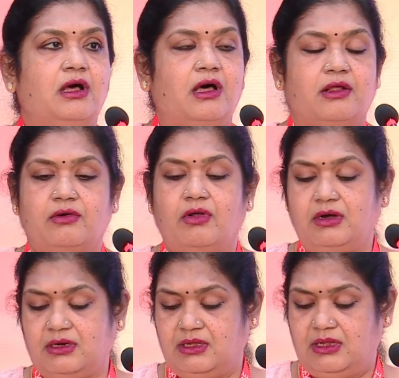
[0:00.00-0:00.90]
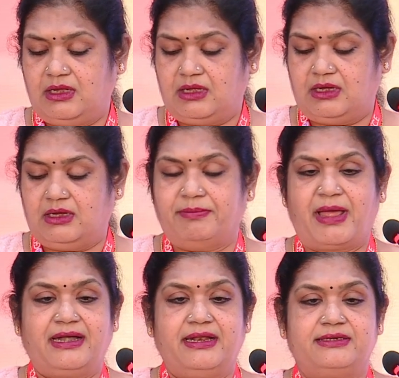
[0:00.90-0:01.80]
not
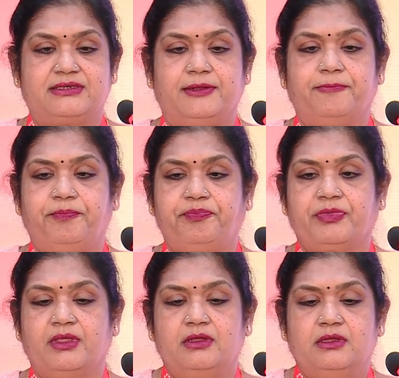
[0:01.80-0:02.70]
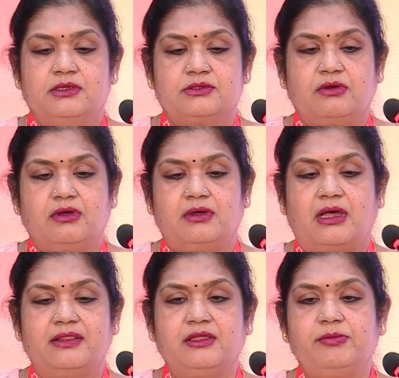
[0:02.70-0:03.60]
mandatory. So
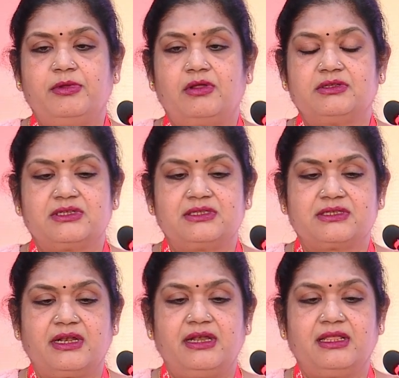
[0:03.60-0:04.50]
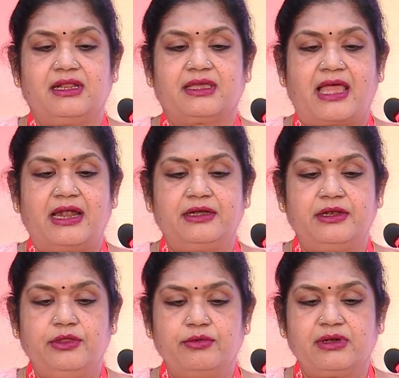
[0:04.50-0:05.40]
other immunological screening like
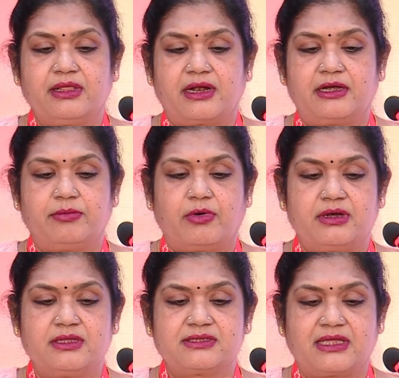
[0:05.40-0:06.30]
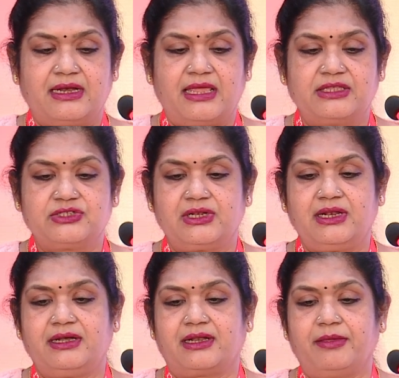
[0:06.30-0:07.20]
anti-nuclear antibodies and
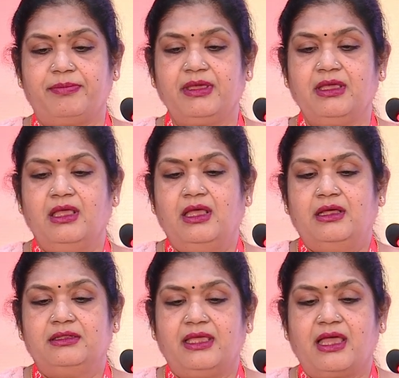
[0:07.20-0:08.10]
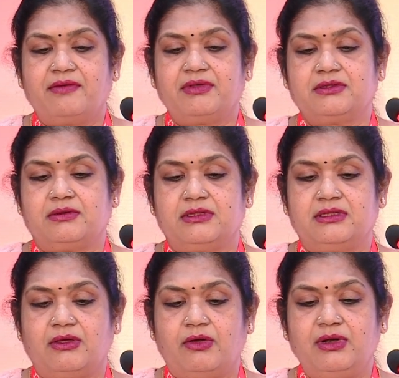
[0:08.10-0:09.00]
HLA typing, they have
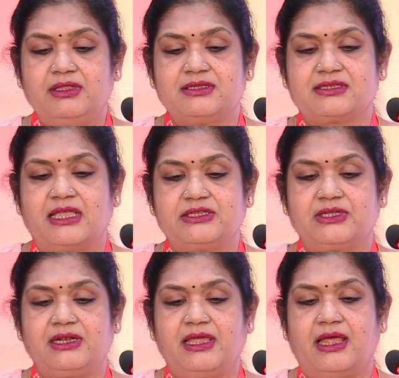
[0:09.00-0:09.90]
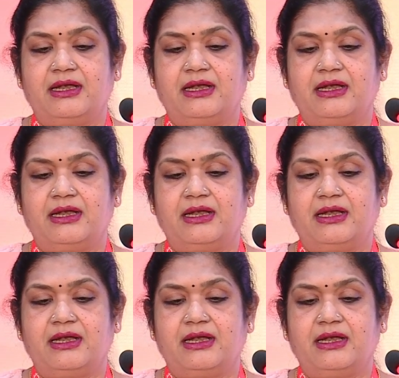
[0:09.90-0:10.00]
only this HLA